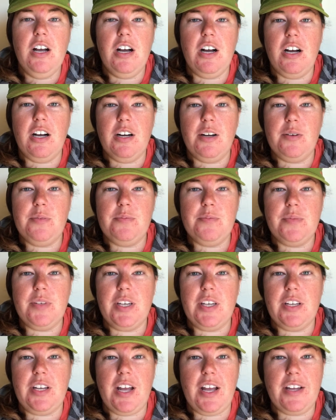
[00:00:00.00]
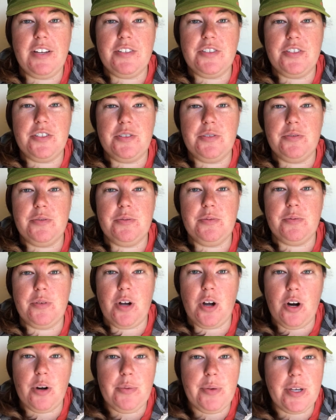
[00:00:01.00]
and had 2
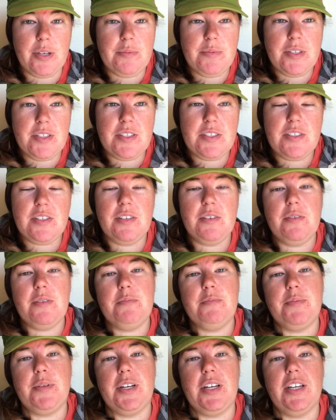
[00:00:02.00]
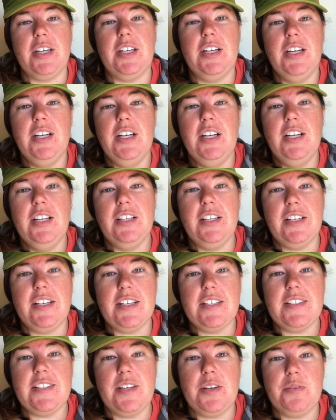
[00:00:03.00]
car payments. But like
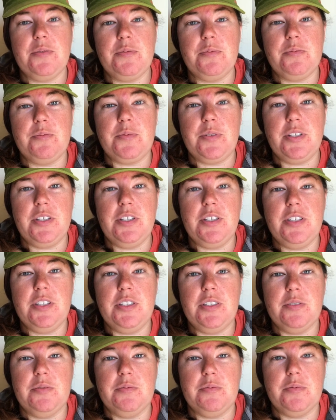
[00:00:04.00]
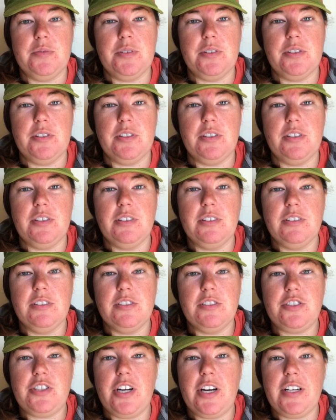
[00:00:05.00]
I said, we were
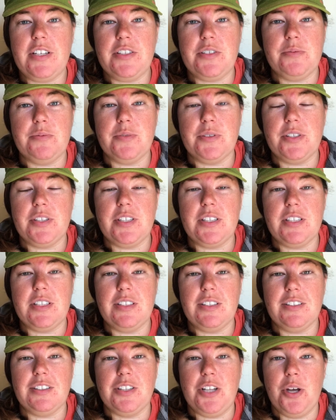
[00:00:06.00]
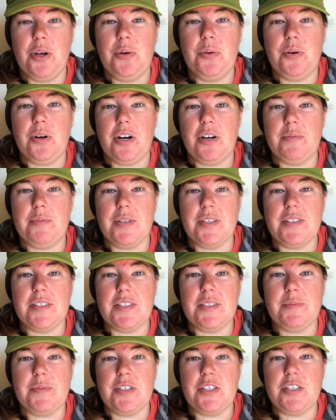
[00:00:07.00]
trying to really lower our
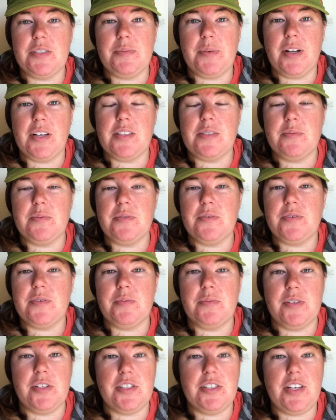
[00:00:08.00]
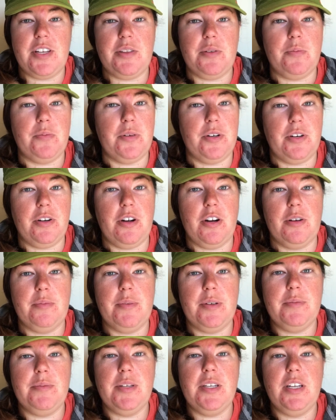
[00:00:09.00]
bills as much as possible, so we just had the one car
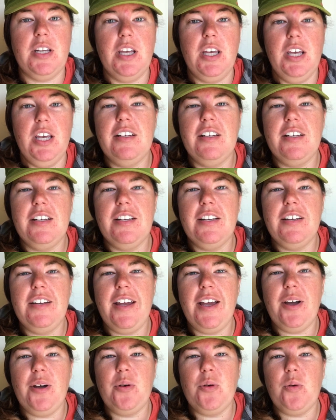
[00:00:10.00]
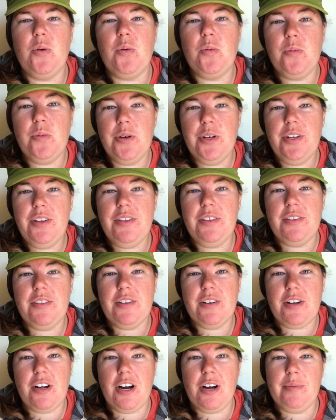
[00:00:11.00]
payment. Now, with
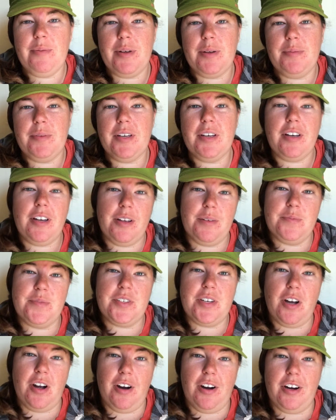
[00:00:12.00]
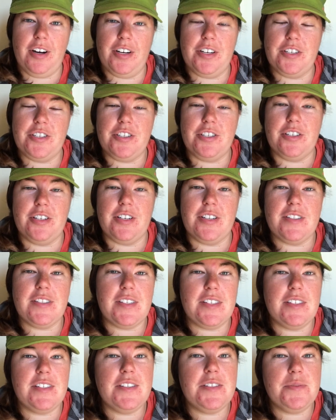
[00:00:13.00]
the car payment comes car insurance,
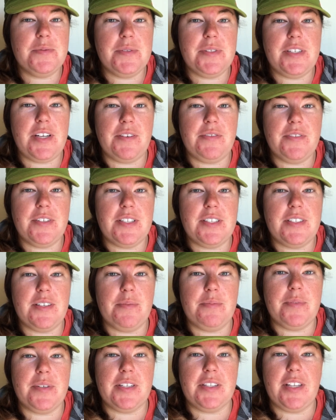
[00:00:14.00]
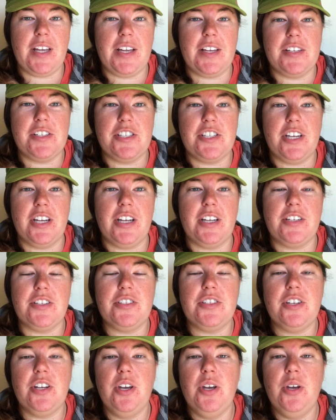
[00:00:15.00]
and this was definitely something that has changed.